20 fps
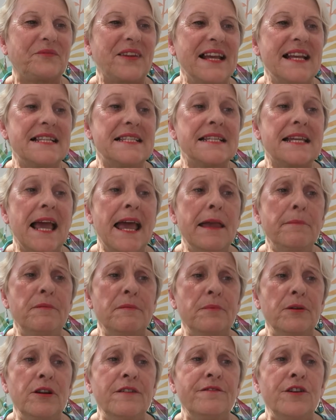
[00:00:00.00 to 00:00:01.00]
It's
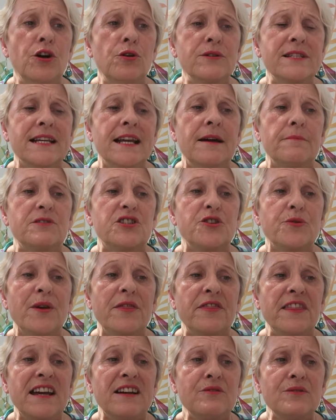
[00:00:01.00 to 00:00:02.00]
capable of holding up to
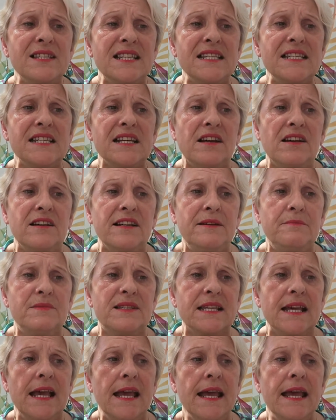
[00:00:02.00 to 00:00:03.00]
1,000
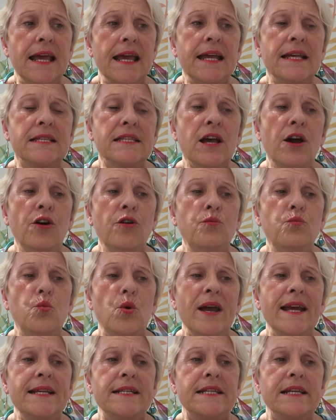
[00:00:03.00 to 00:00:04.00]
times its own
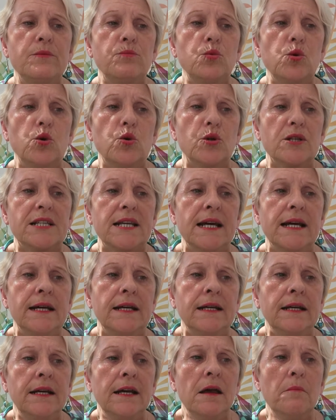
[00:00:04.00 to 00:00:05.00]
weight in
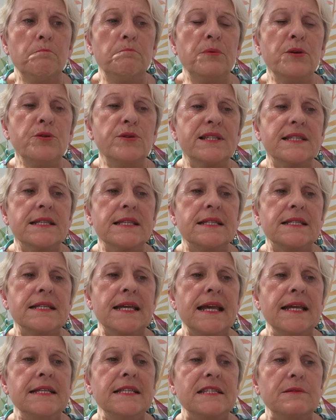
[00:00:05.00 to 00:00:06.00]
water, boosts the
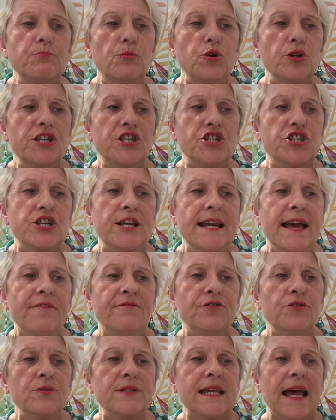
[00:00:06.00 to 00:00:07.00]
skin's moisture
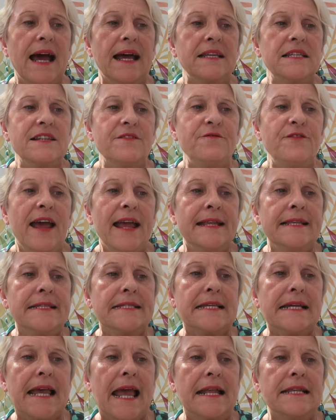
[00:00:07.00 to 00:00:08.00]
levels and
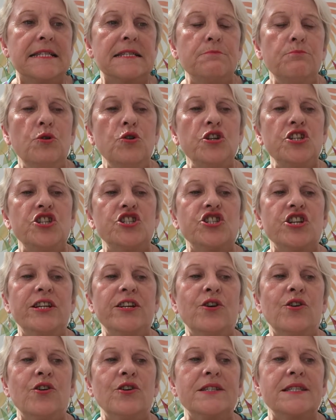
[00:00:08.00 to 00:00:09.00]
defends against moisture
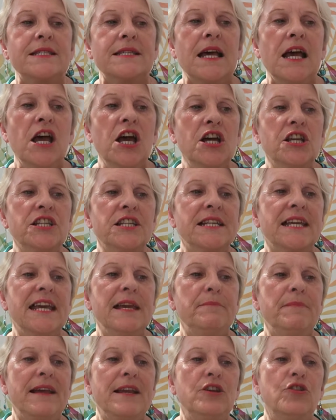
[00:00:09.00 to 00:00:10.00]
loss to
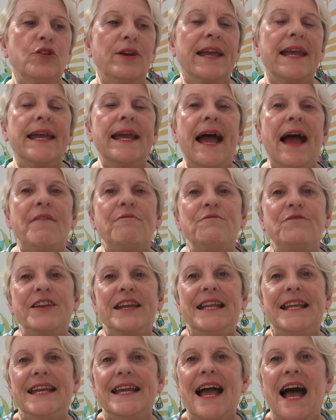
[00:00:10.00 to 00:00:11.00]
keep it looking and
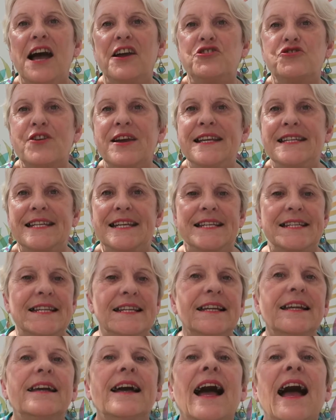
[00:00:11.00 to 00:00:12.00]
feeling hydrated.
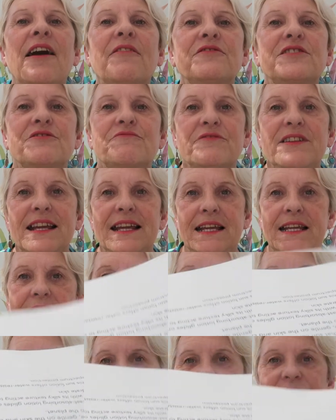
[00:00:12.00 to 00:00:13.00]
Have to
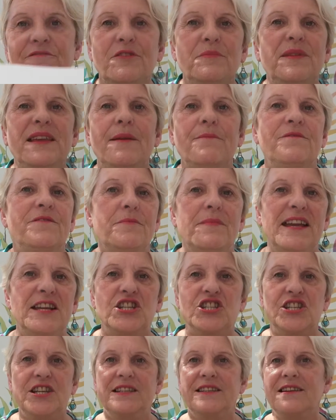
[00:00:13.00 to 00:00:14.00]
read from the
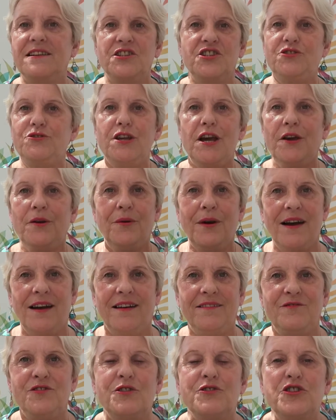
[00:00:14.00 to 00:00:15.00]
information because you know,
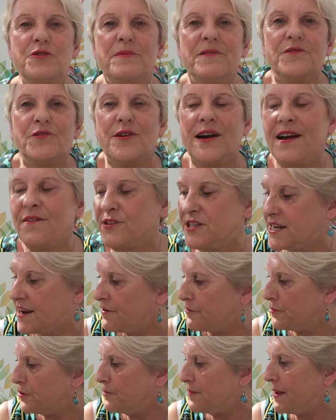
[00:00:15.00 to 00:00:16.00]
I've told you before, I have a
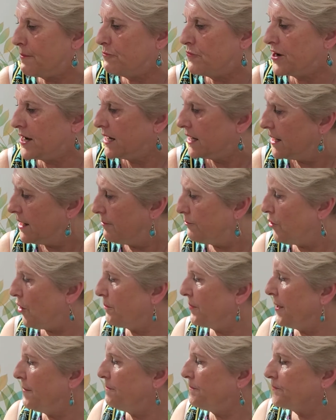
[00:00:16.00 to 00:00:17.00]
terrible memory
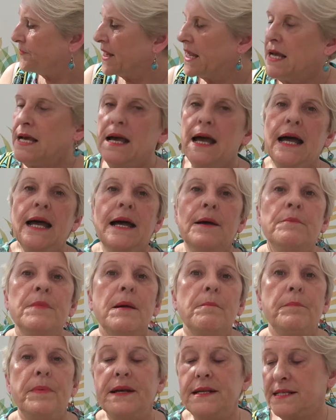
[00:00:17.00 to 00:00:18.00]
problem.
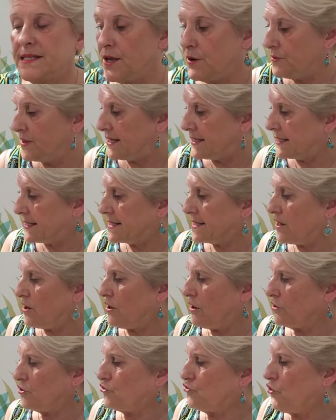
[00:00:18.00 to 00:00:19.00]
But so this is
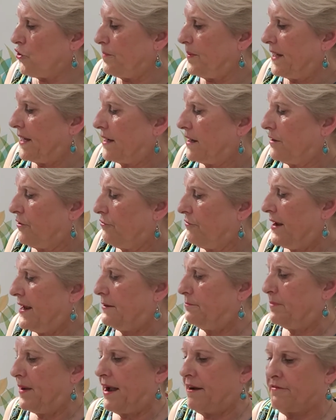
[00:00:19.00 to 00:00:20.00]
our Tropic
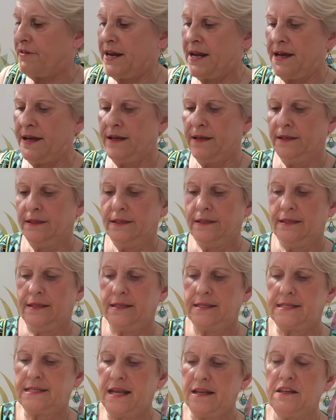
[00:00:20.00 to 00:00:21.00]
Great Barrier
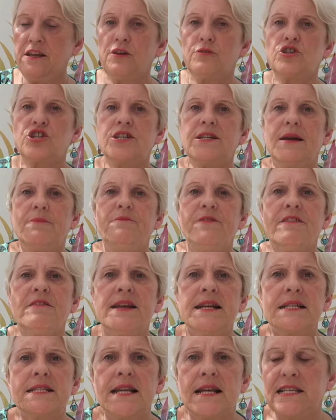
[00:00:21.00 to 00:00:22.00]
Sun Lotion. I'm
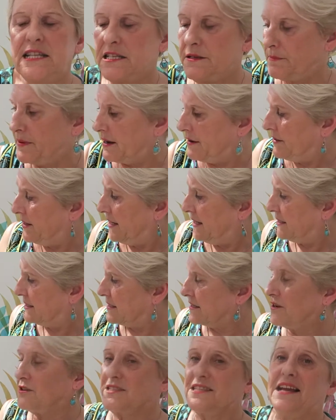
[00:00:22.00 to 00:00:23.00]
very excited about
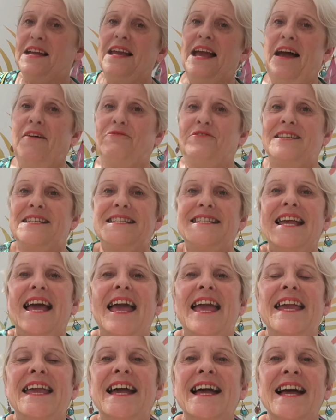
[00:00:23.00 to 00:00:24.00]
this because I have to
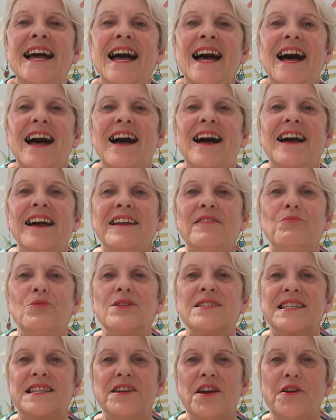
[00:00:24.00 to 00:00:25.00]
say I
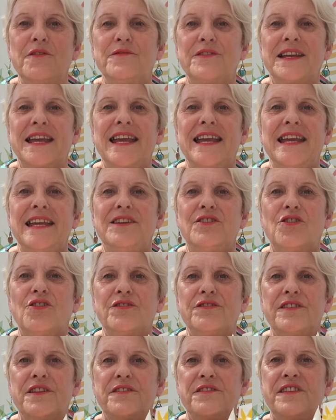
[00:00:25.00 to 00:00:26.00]
wasn't over keen
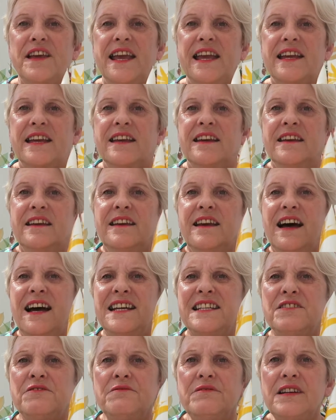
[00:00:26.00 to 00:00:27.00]
on the thick.
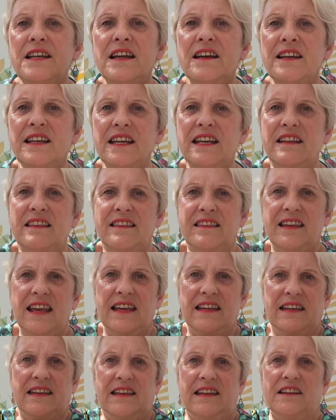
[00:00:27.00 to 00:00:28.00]
I don't like
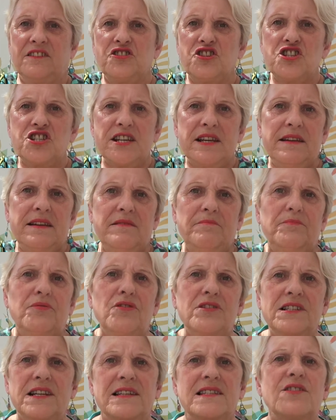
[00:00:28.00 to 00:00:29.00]
thick, gungy
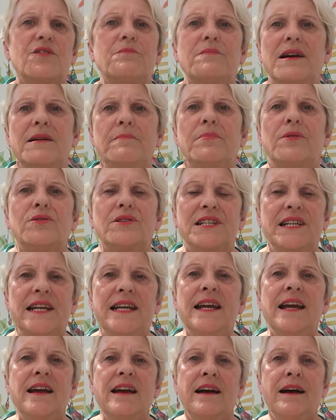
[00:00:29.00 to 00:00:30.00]
products on my
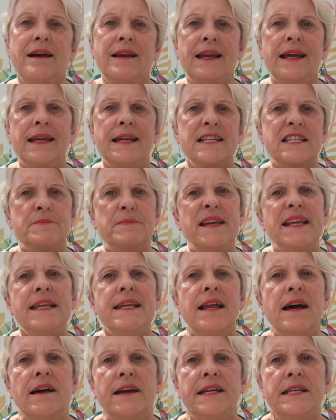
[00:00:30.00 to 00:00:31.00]
body. I like it to be
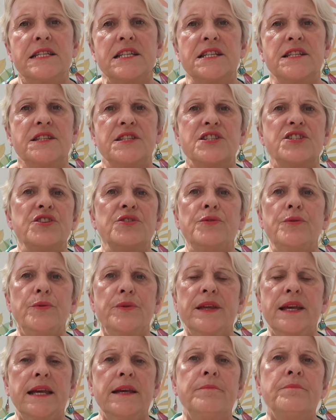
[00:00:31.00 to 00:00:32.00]
light and
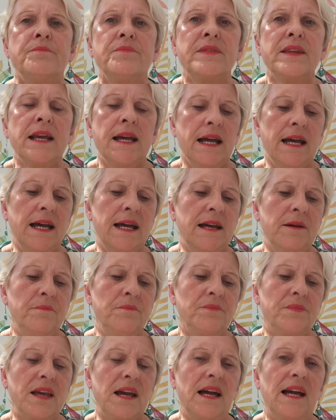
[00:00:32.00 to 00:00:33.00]
soothing. I